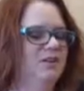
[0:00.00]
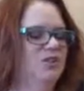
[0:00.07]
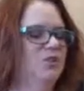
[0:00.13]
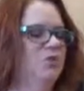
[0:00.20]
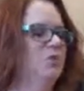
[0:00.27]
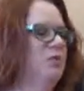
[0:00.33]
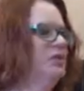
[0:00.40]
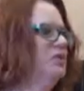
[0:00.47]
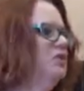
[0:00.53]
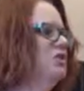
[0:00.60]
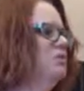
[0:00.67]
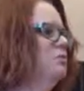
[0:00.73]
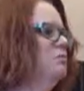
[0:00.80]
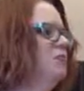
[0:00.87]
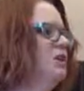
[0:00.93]
Twin
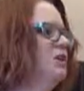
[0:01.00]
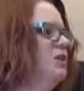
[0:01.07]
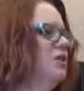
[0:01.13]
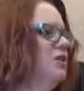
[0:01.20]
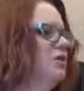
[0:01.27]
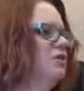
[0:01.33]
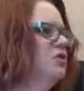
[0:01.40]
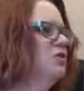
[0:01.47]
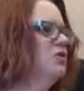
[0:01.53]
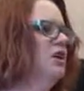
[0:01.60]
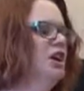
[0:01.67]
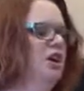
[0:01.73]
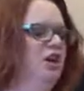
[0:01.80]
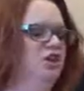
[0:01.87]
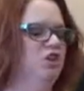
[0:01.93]
spears,
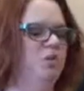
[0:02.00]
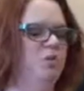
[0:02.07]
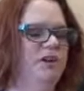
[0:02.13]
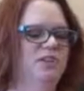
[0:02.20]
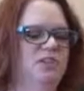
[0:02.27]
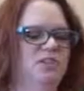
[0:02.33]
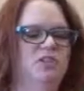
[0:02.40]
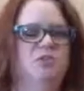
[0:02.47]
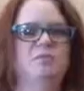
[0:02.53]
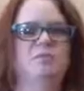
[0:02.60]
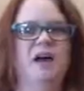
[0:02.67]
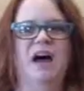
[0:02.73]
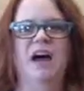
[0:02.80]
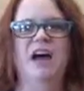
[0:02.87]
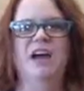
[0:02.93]
twin
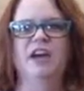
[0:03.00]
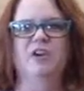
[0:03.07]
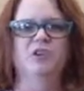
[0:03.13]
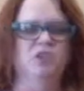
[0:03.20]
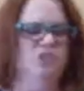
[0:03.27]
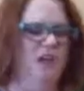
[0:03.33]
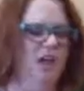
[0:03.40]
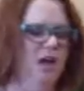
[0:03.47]
spires,